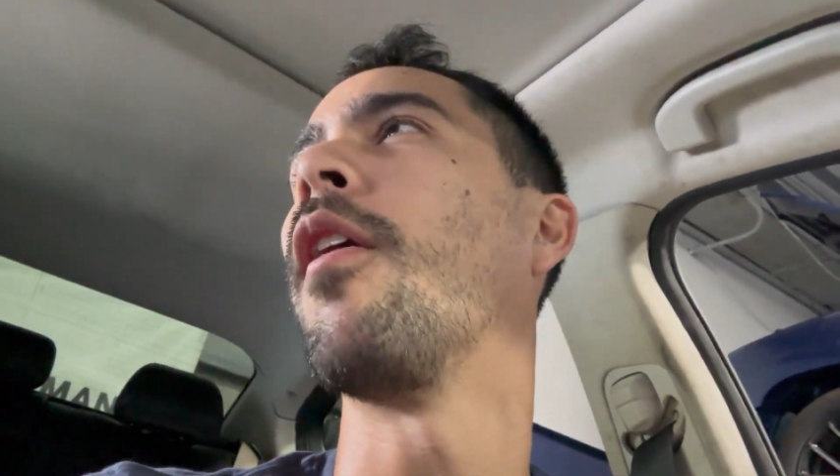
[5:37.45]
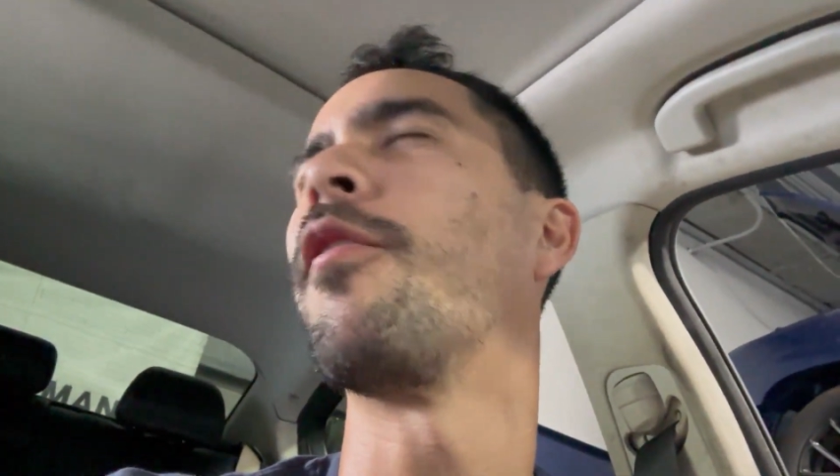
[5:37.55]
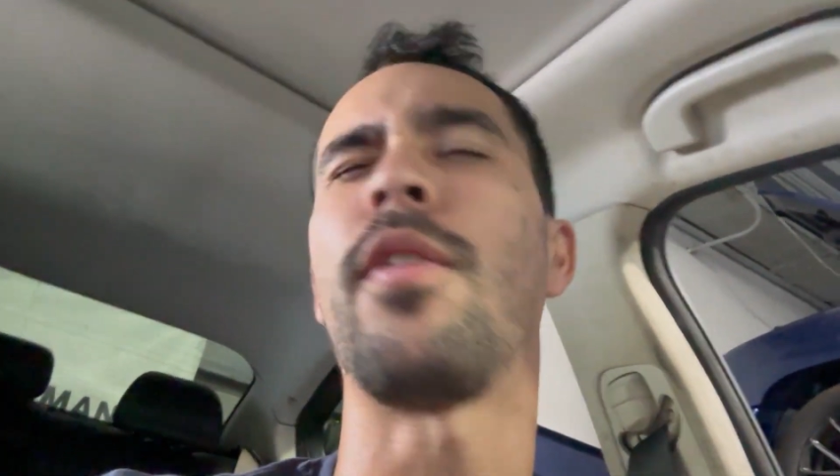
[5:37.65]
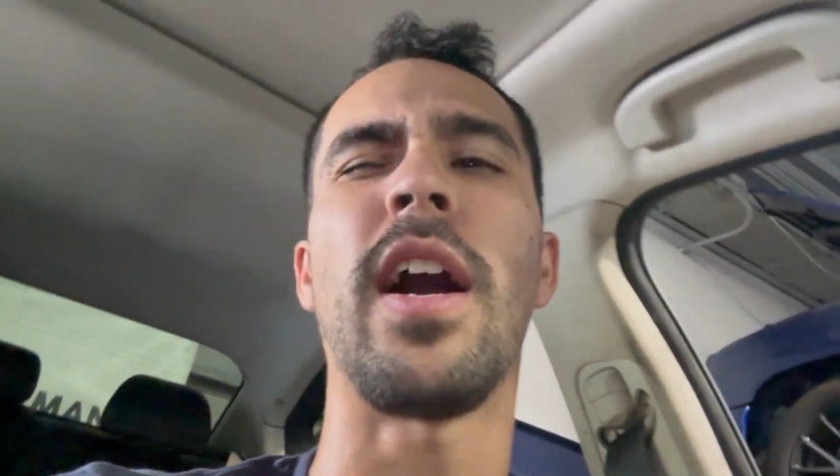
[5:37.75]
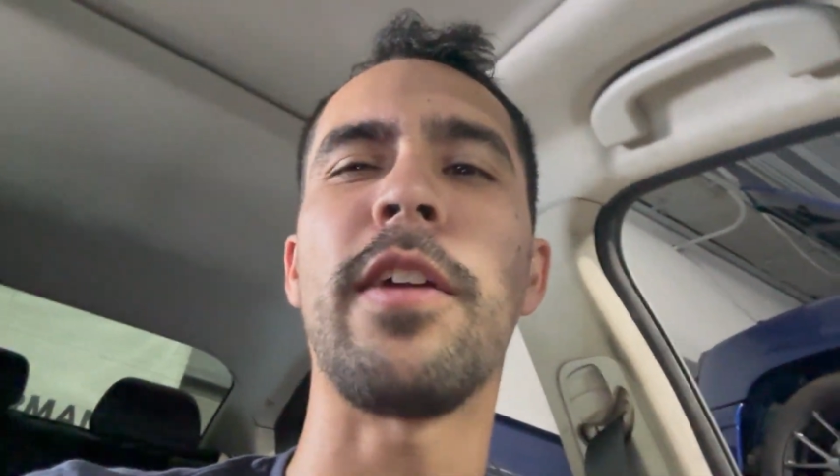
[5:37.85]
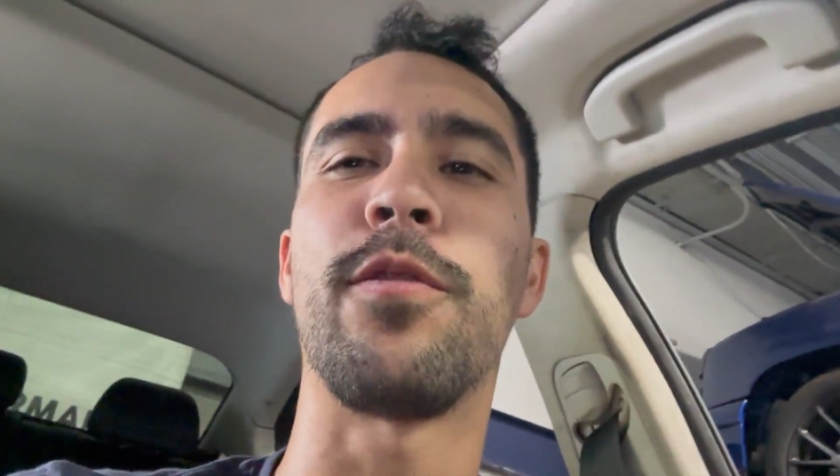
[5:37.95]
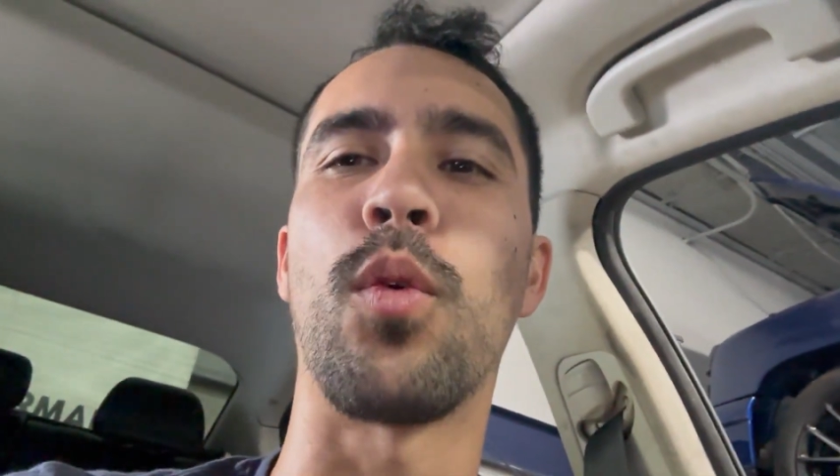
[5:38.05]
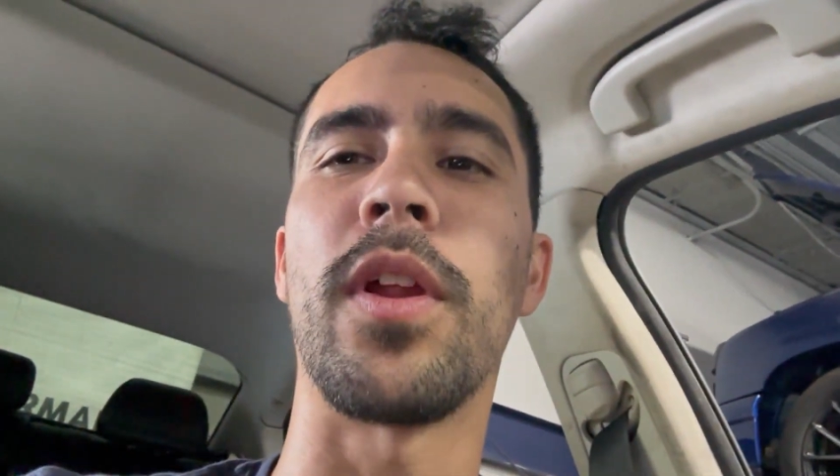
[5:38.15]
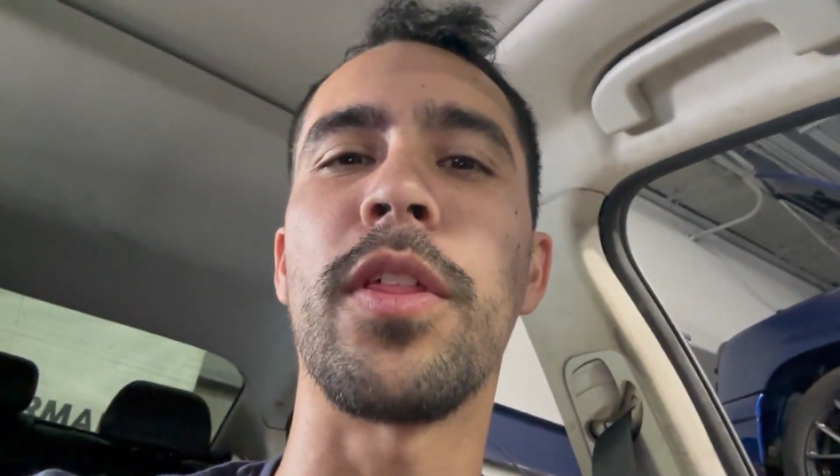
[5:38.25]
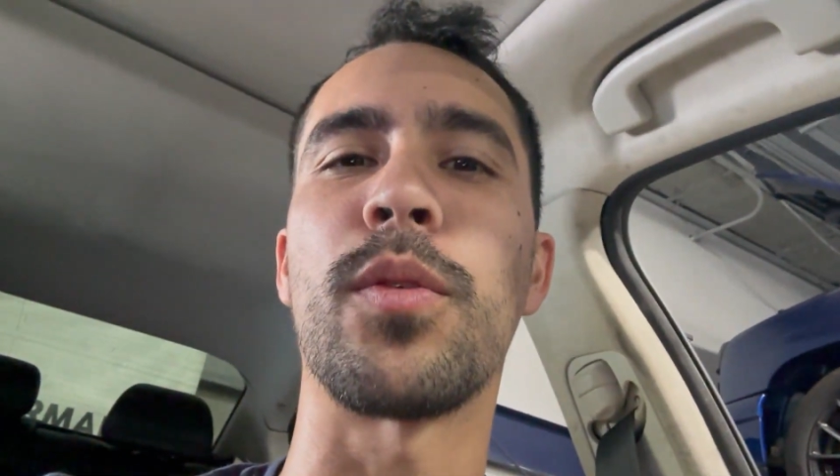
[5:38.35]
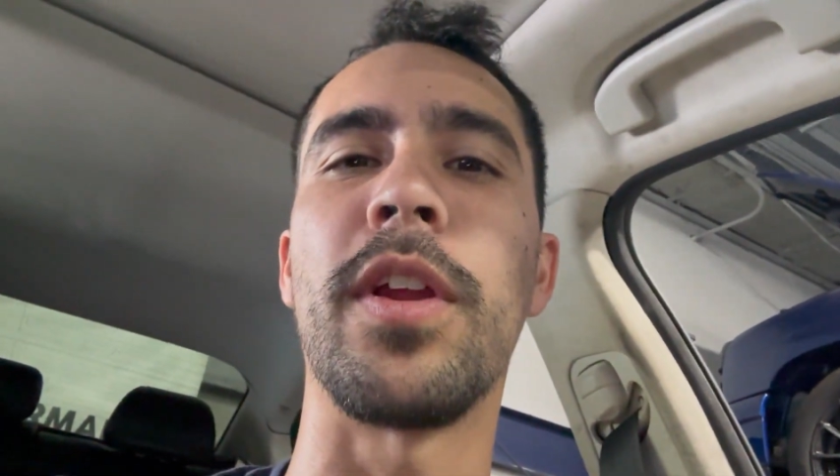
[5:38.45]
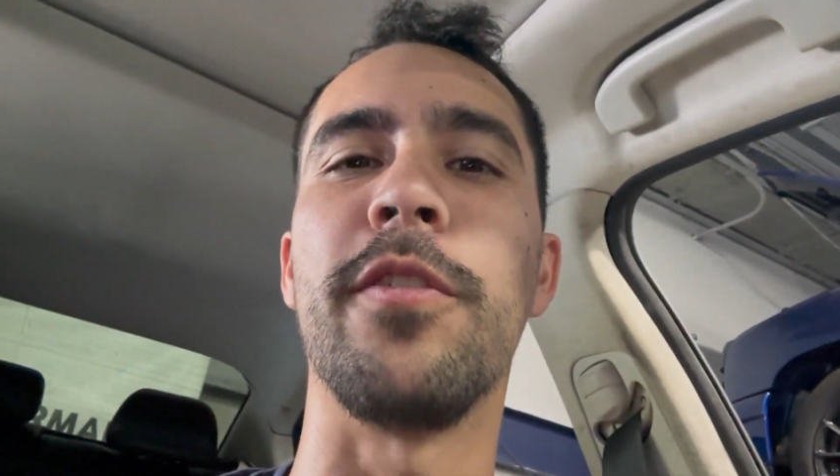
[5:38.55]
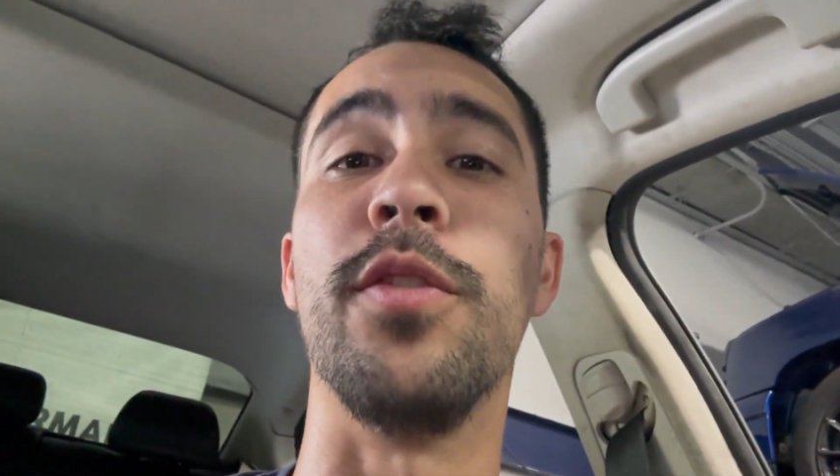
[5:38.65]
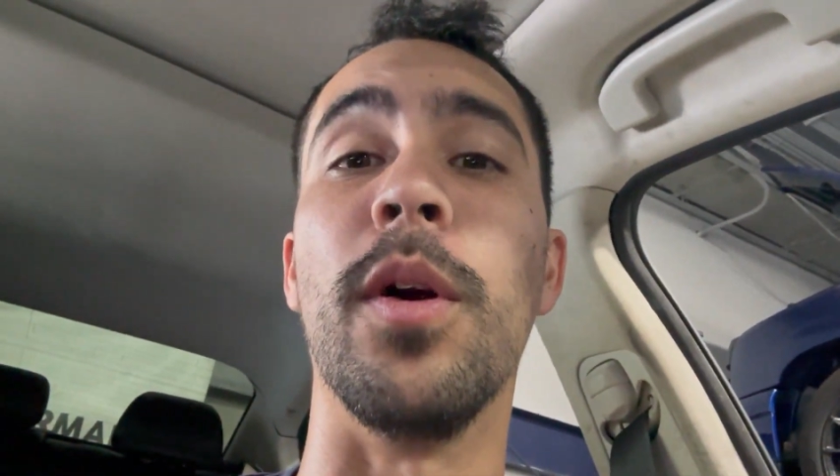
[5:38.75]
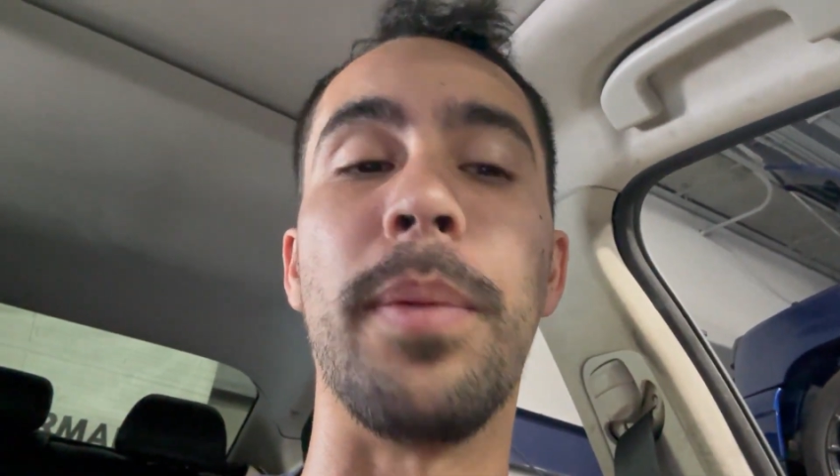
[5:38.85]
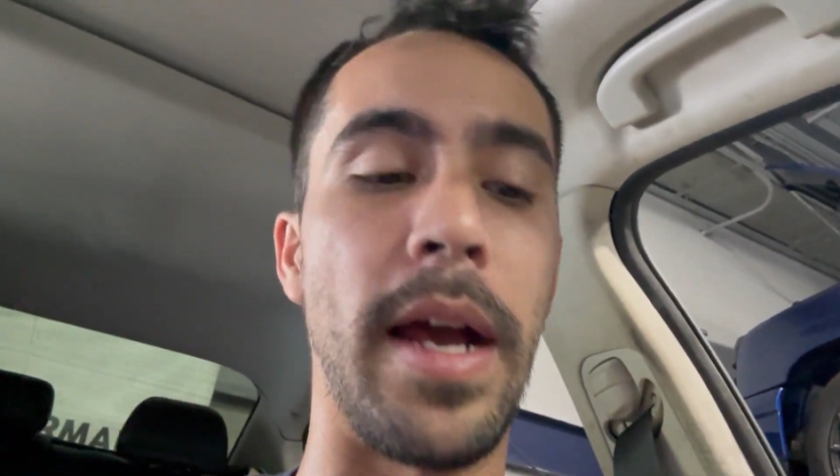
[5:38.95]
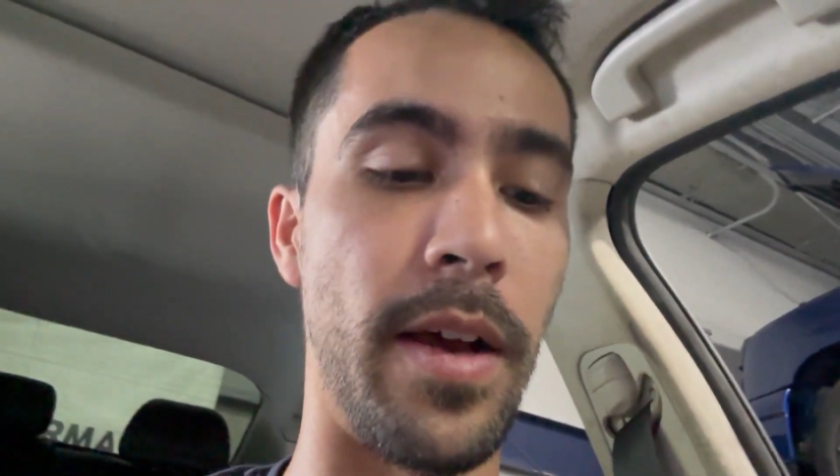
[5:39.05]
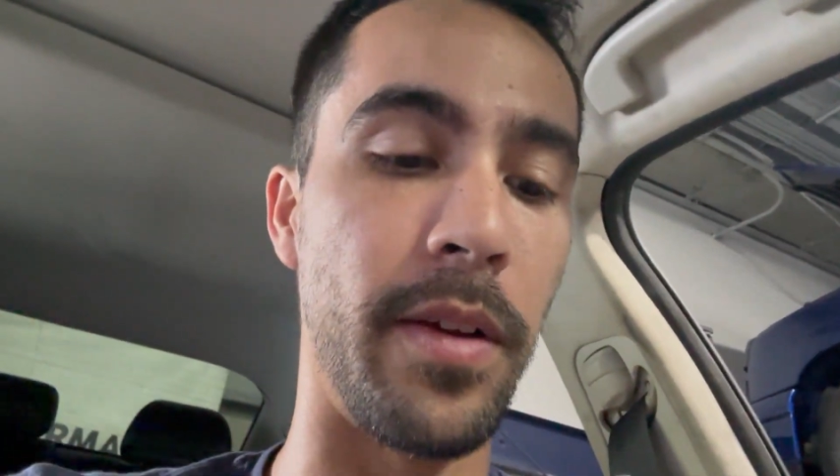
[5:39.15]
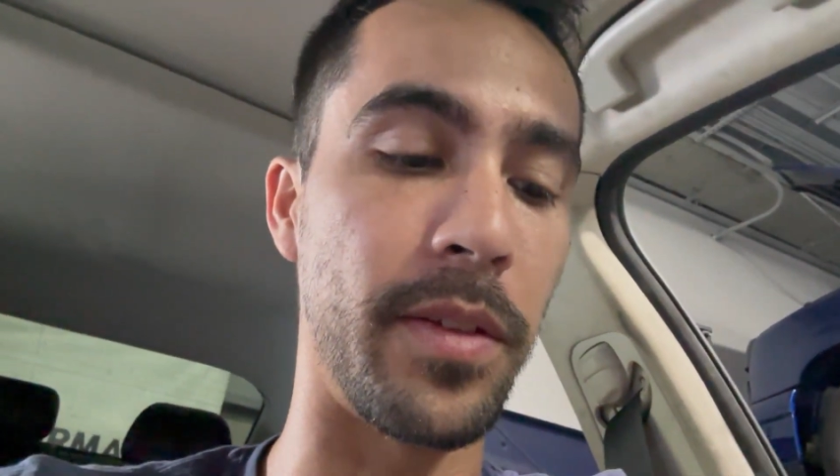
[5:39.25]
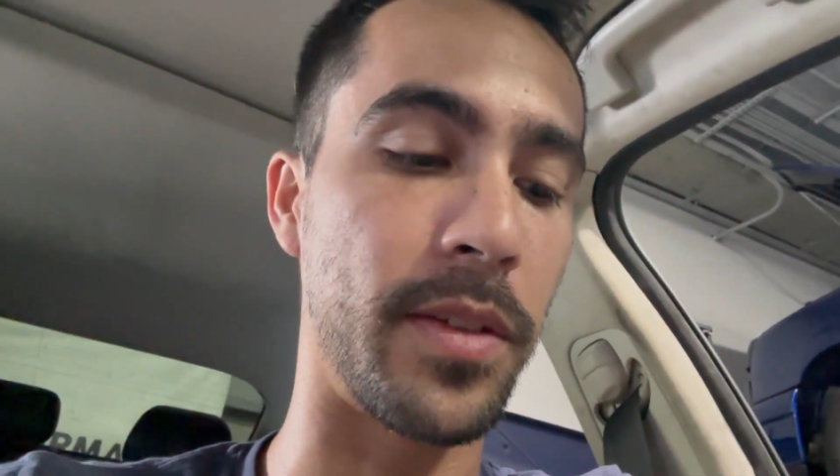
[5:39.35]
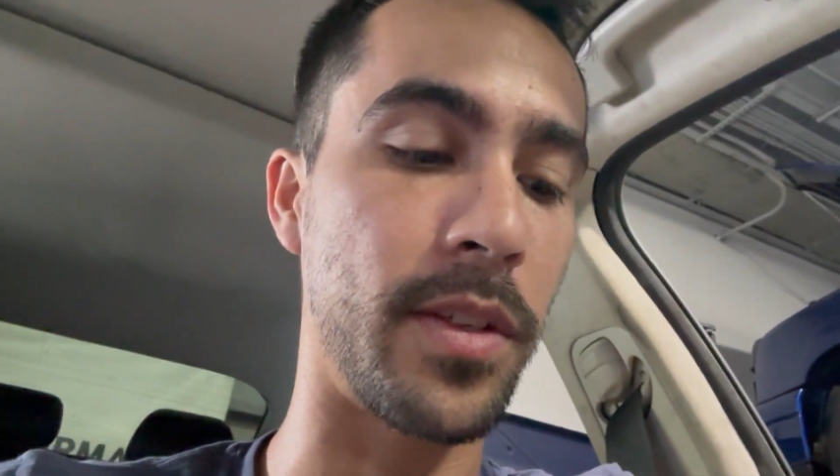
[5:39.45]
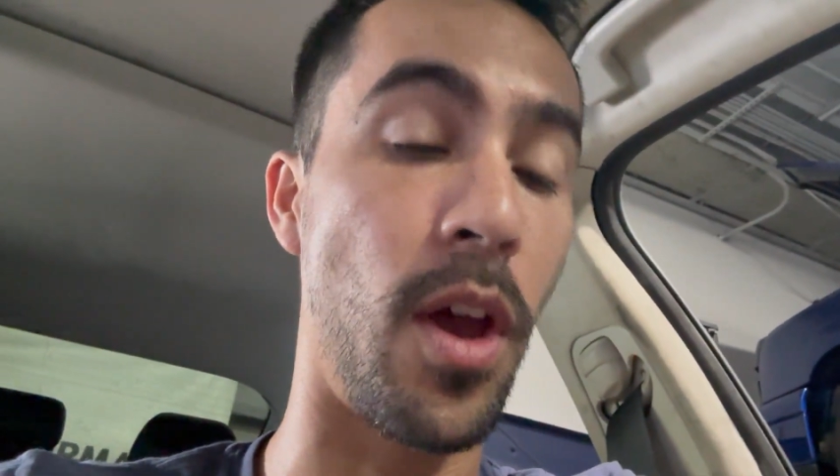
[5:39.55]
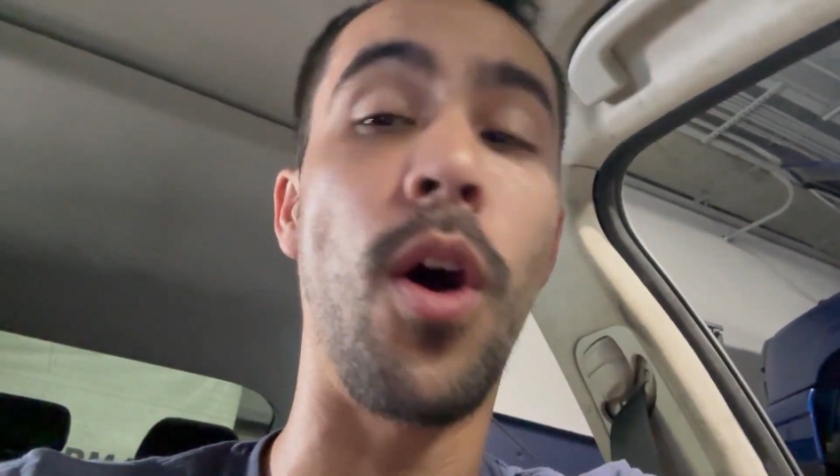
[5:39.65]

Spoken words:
543 foot-pounds.